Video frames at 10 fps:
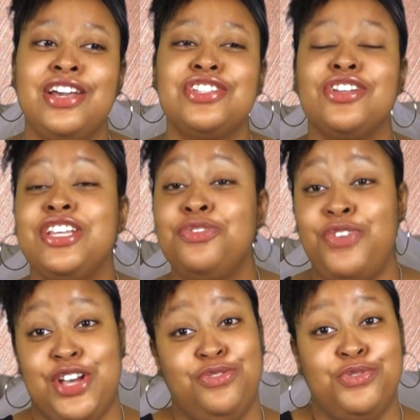So let's
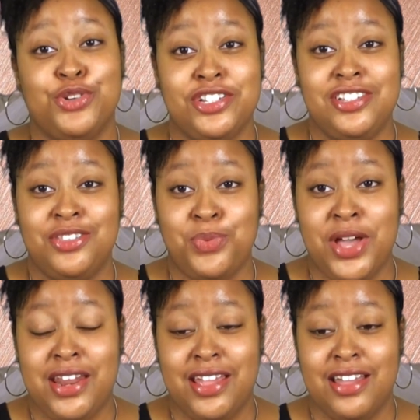fast forward to the
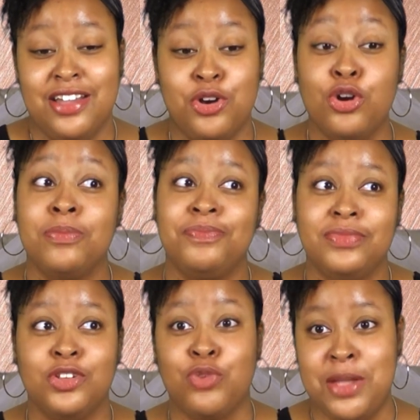wedding,
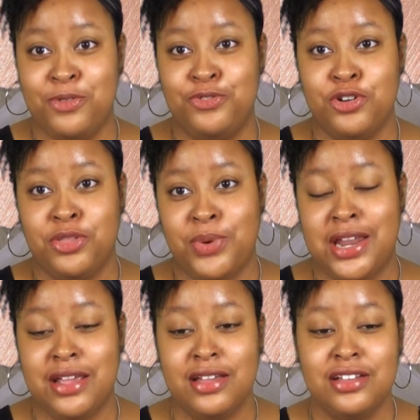or right before the
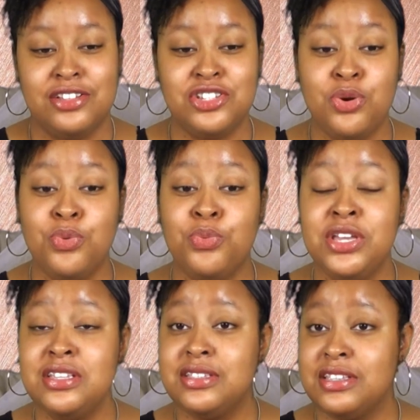wedding. So
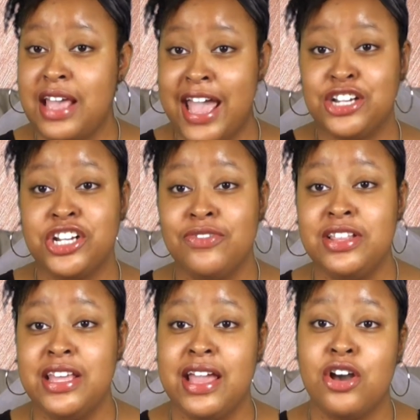we hashed
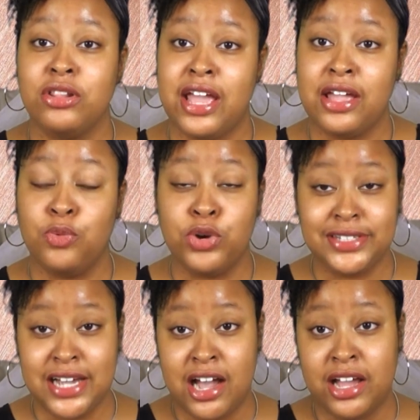everything out, like
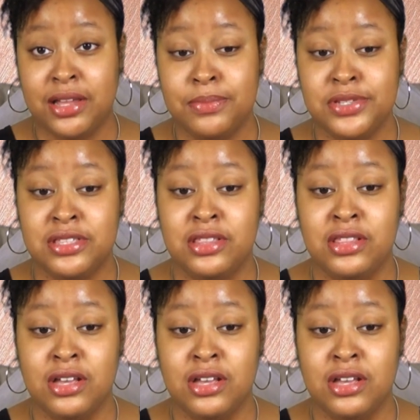what times